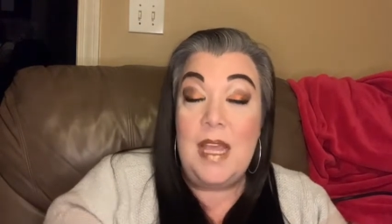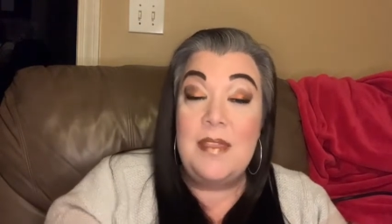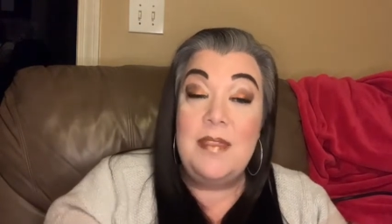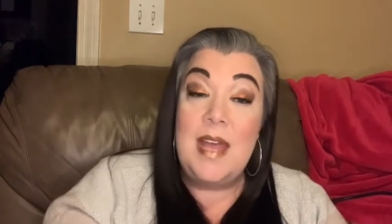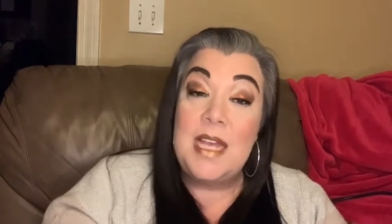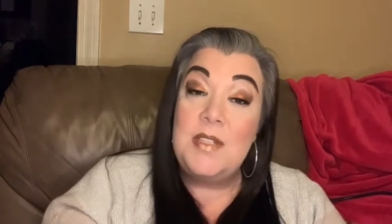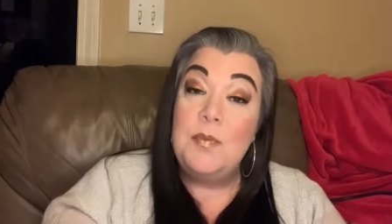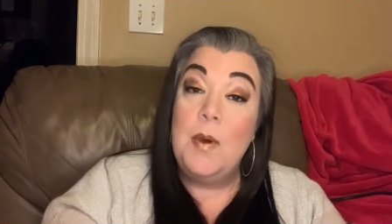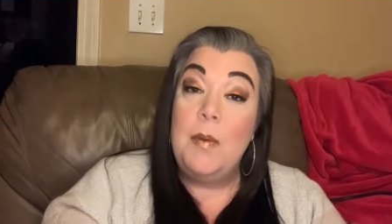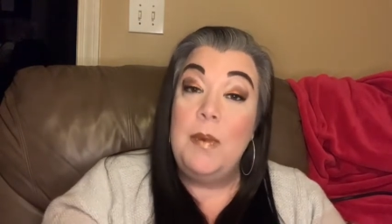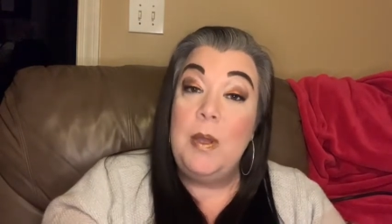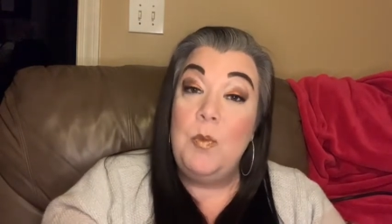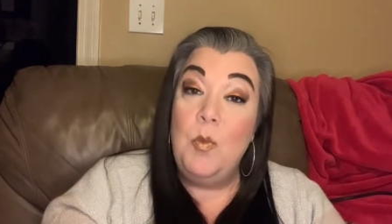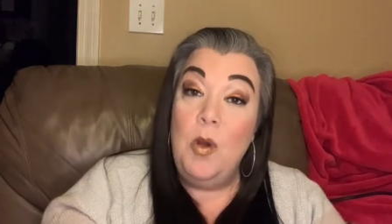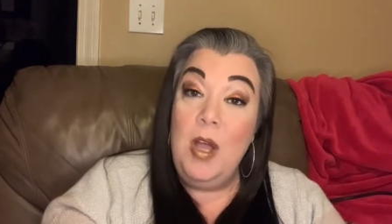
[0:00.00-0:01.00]
That's what
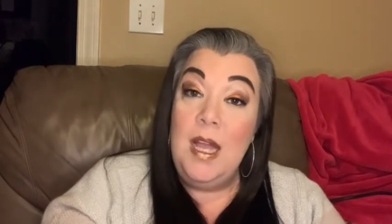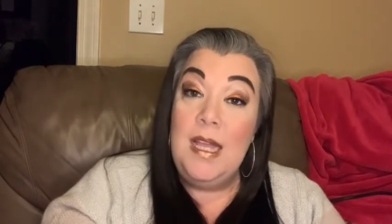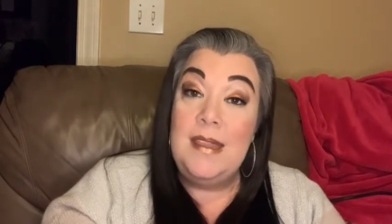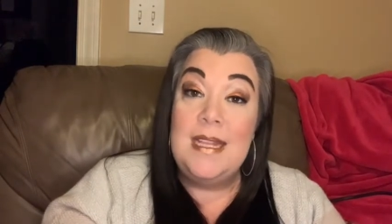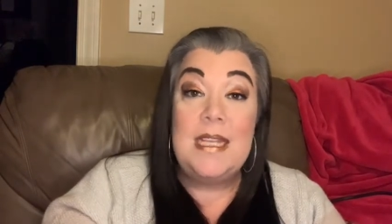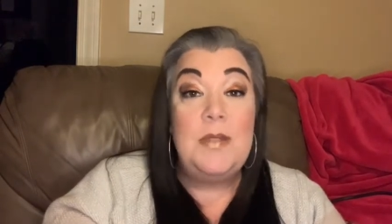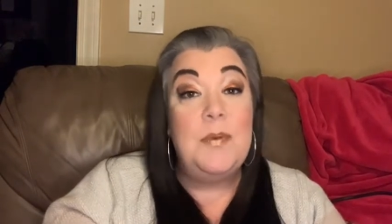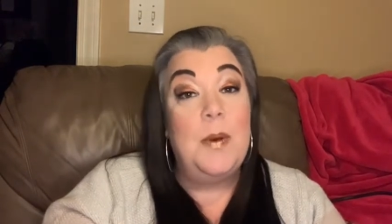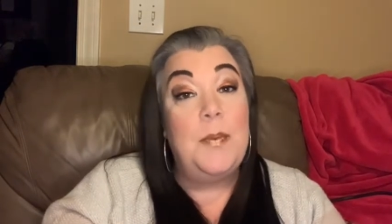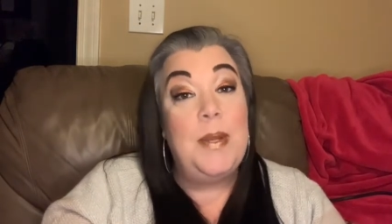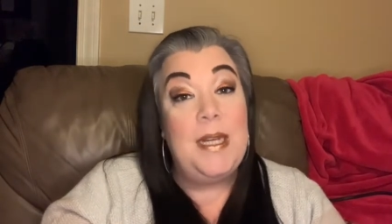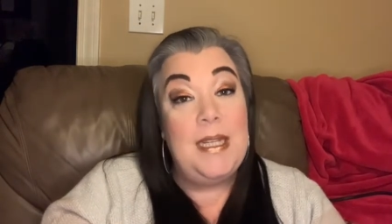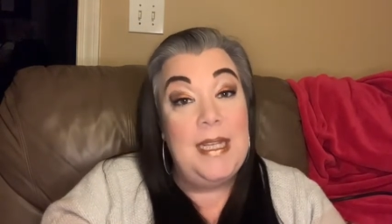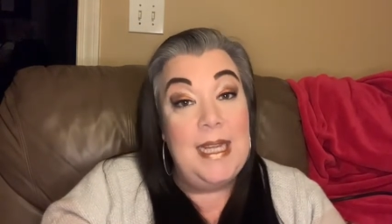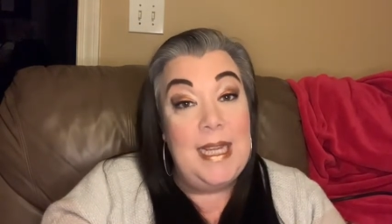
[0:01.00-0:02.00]
we want. That's what
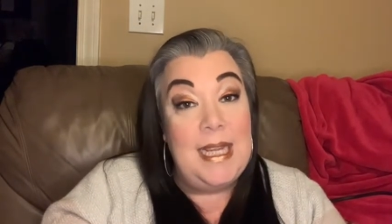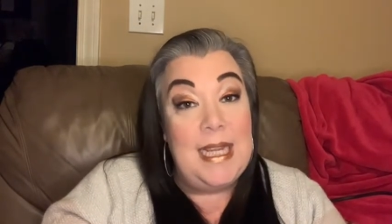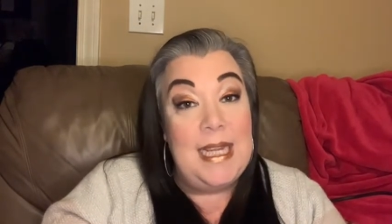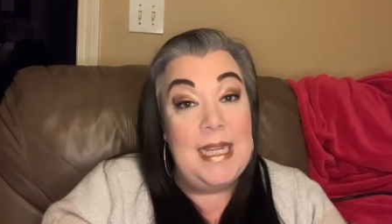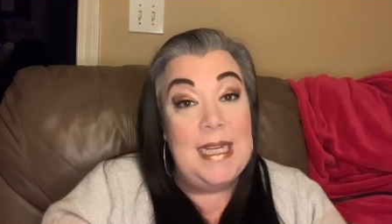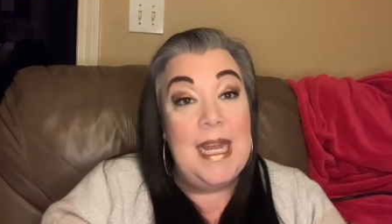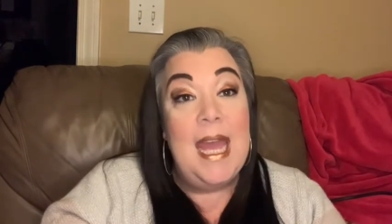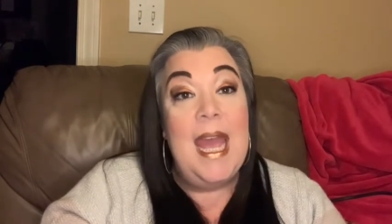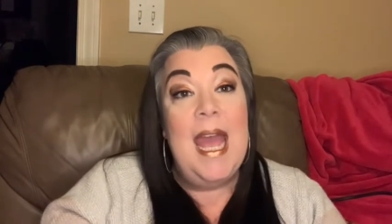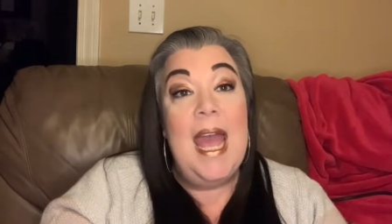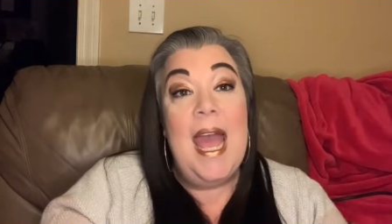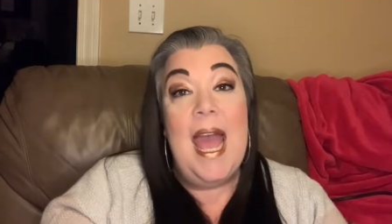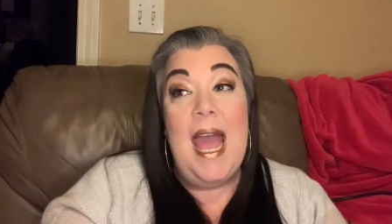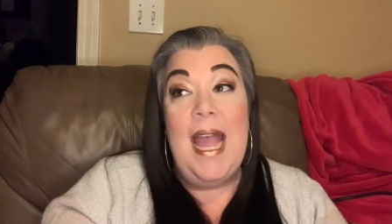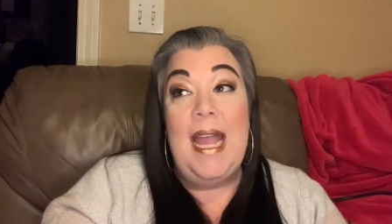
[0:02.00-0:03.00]
we need
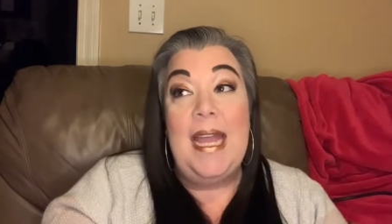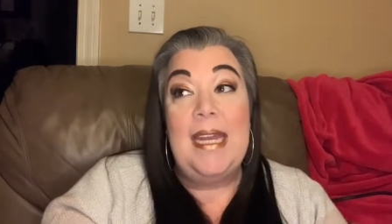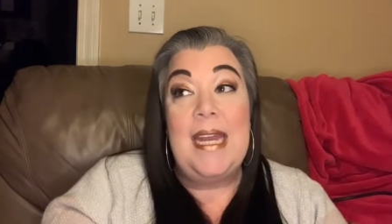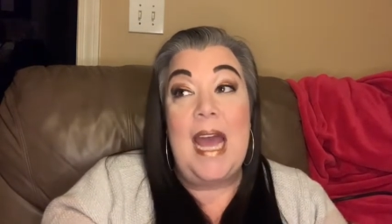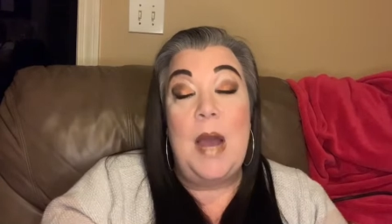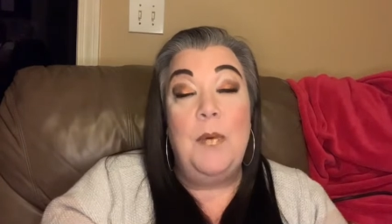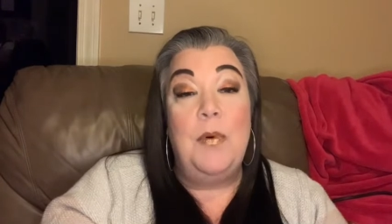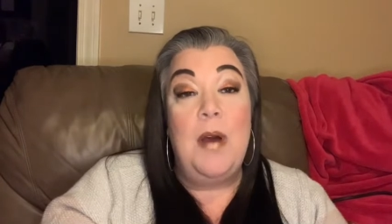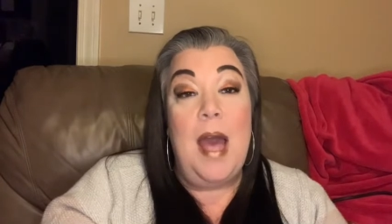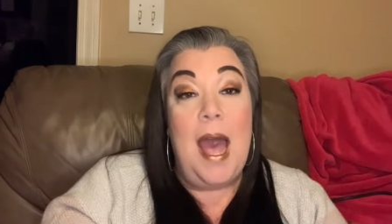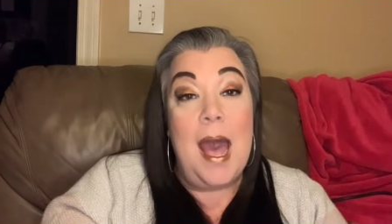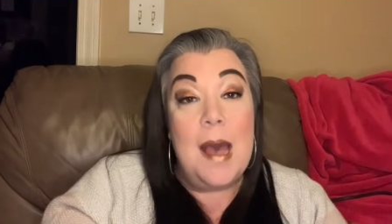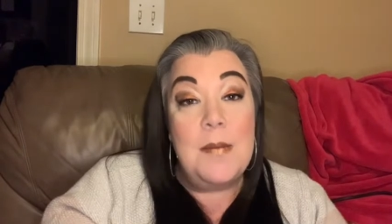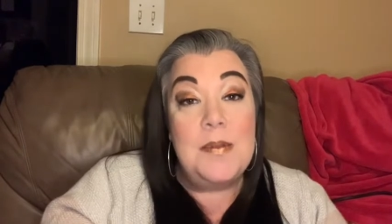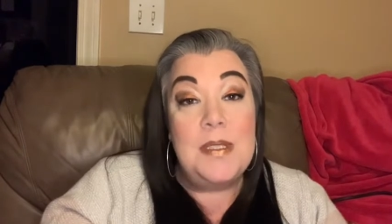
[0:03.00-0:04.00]
and I will
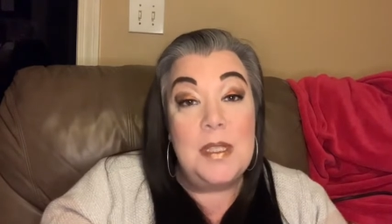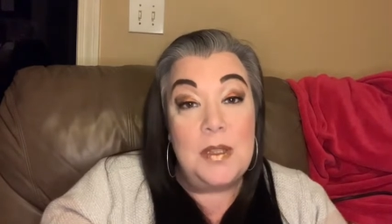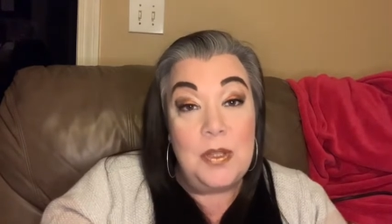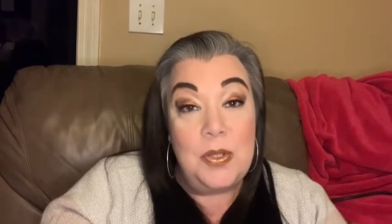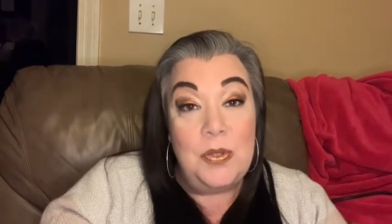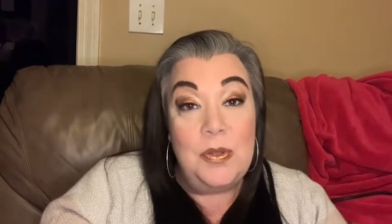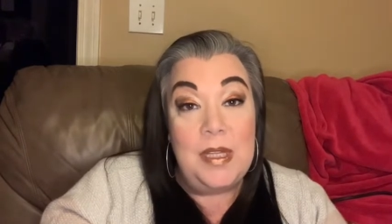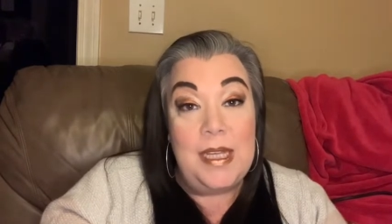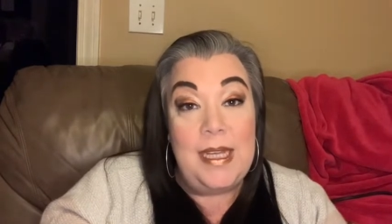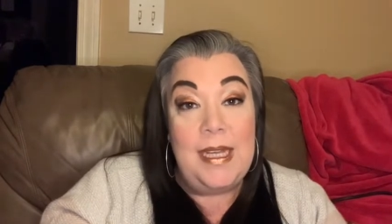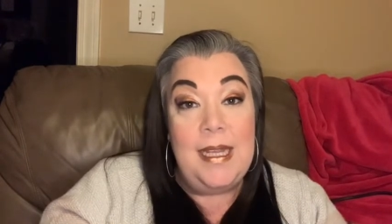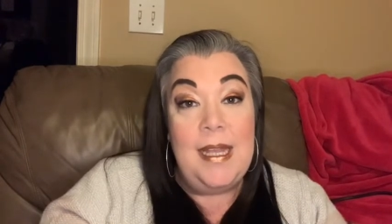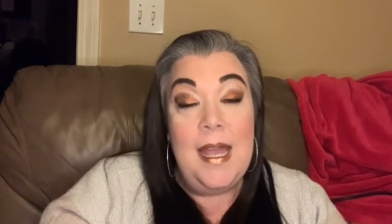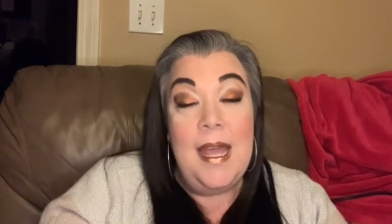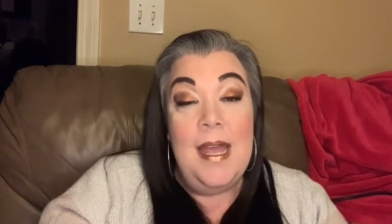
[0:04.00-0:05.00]

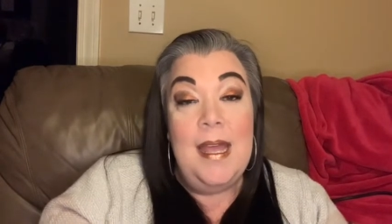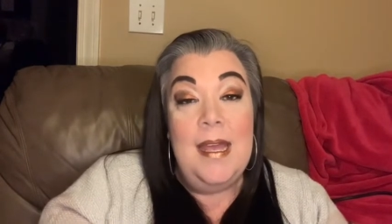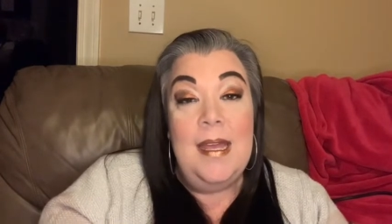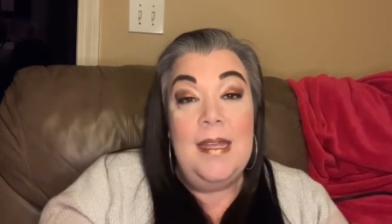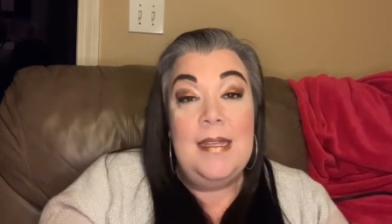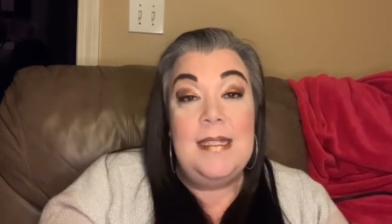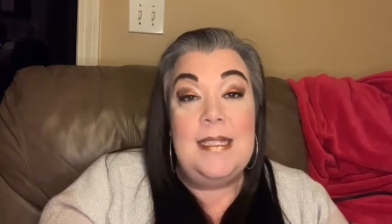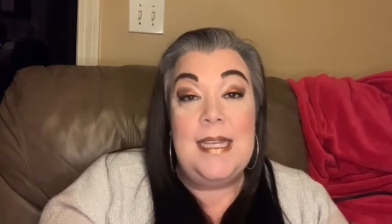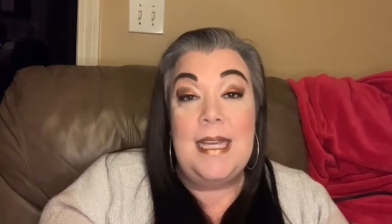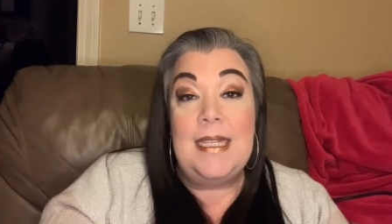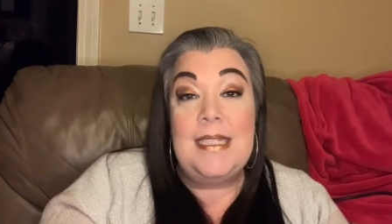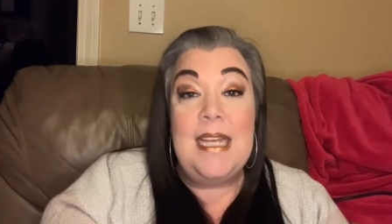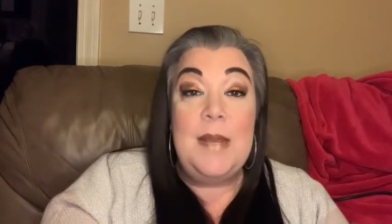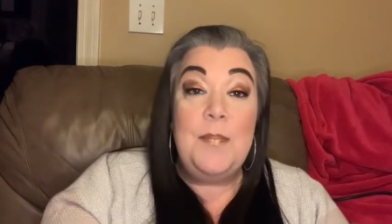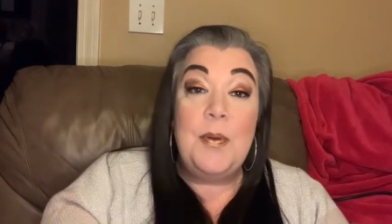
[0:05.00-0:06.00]
absolutely
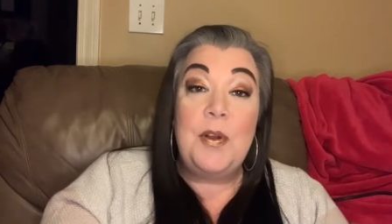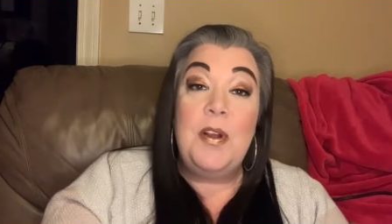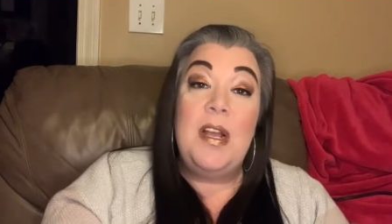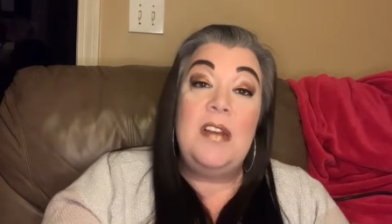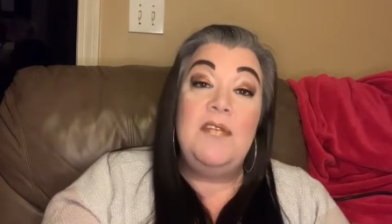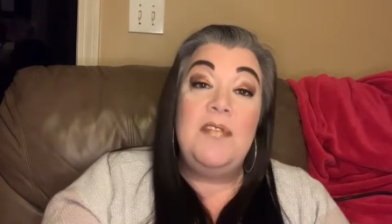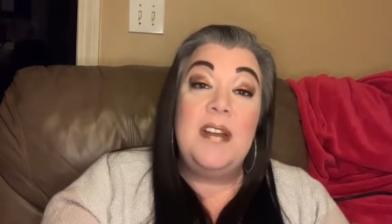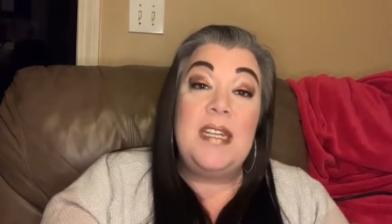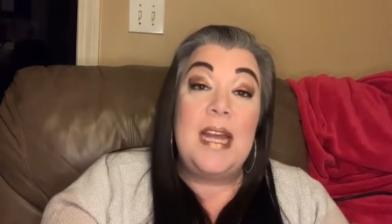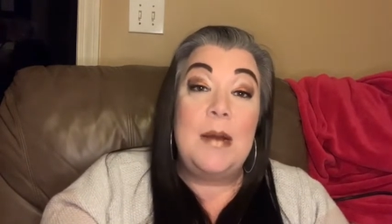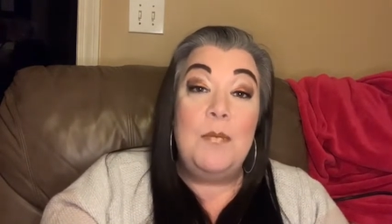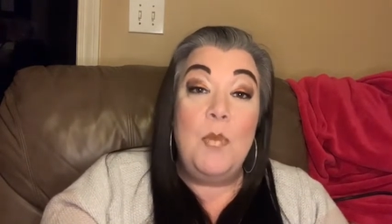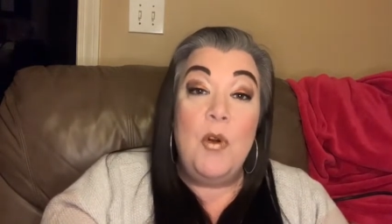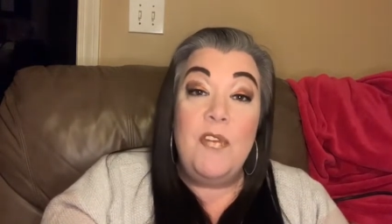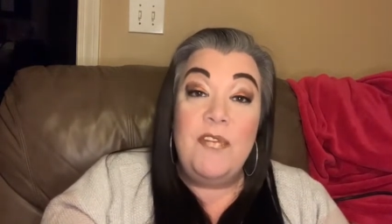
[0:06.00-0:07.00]
dig deeper and find
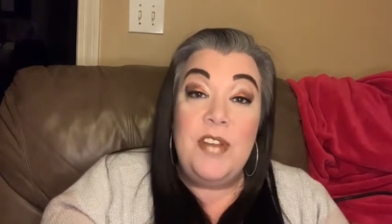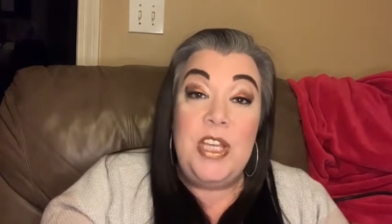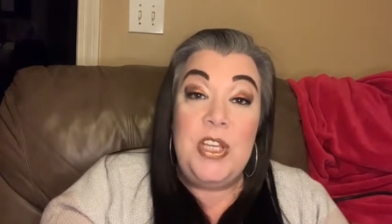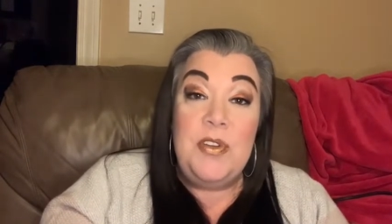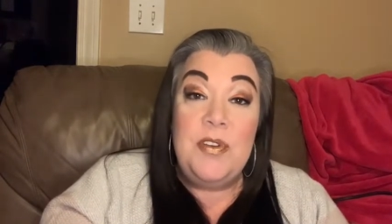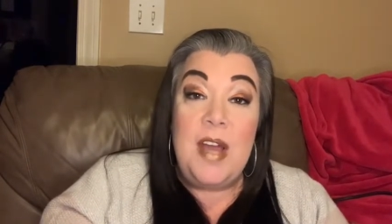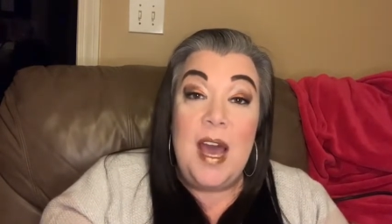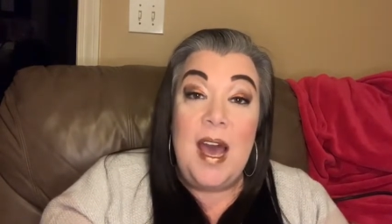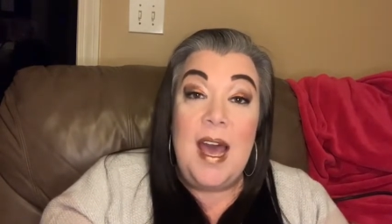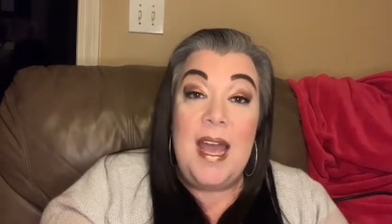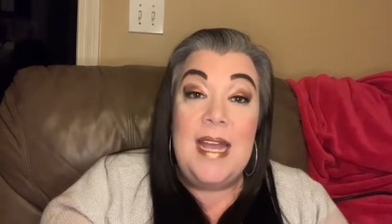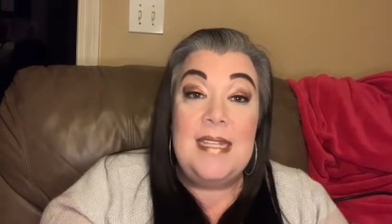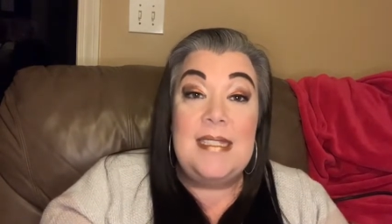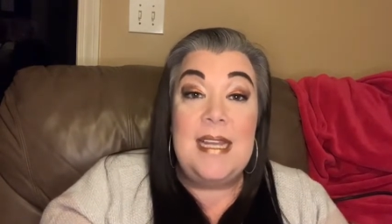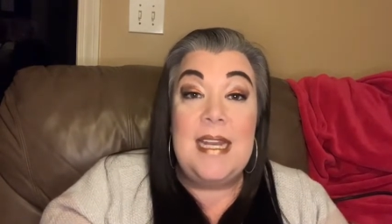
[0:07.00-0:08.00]
out more for you guys.